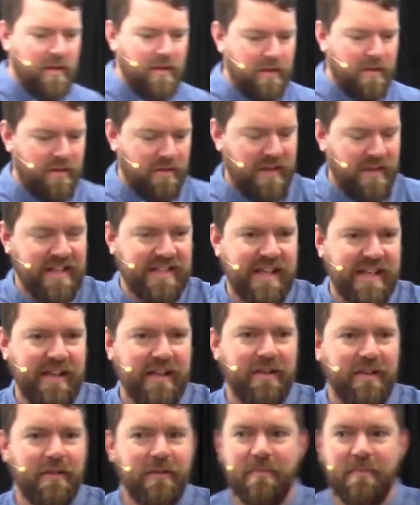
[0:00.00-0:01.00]
Thanks,
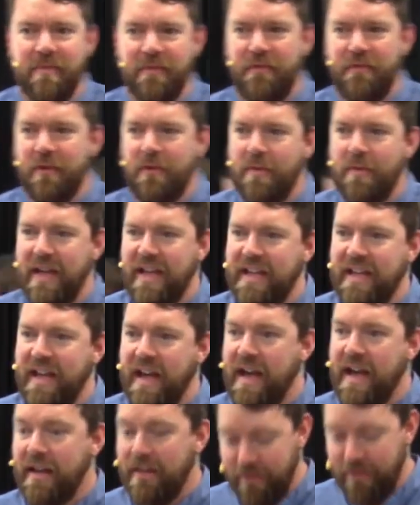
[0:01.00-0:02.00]
Eleanor. Before we
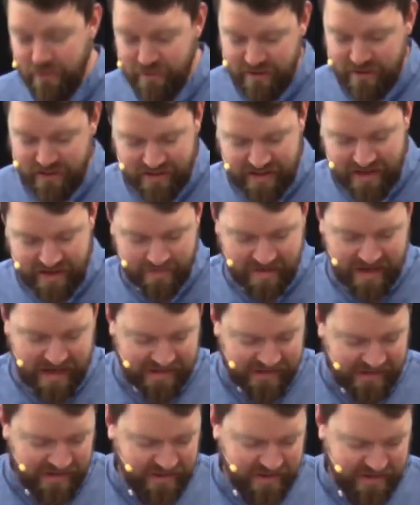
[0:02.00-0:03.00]
look at that
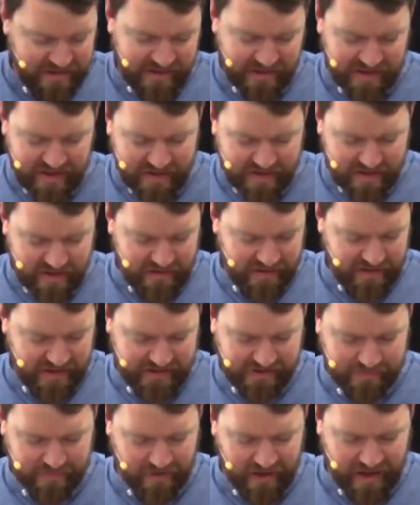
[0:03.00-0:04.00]
passage together,
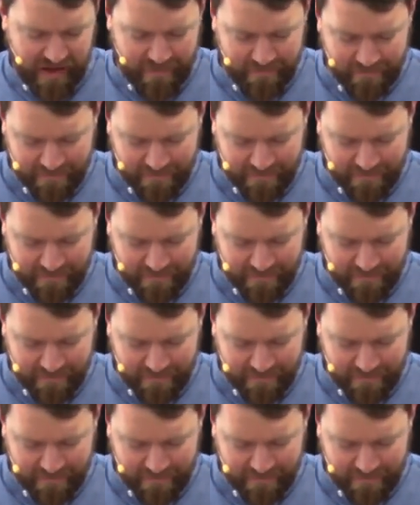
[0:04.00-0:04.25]
let's pray.